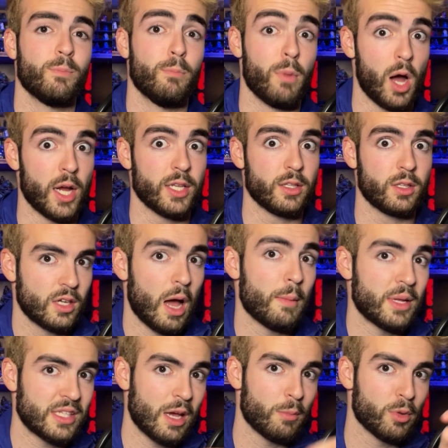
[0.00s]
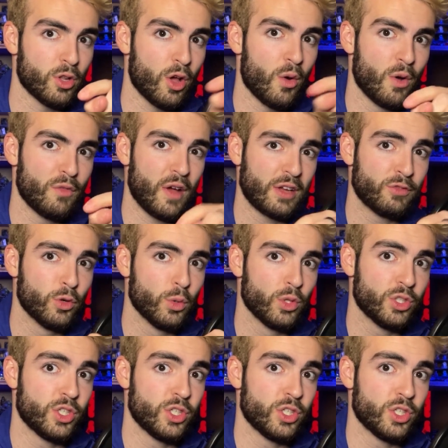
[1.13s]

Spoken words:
might. Comment down below if I fooled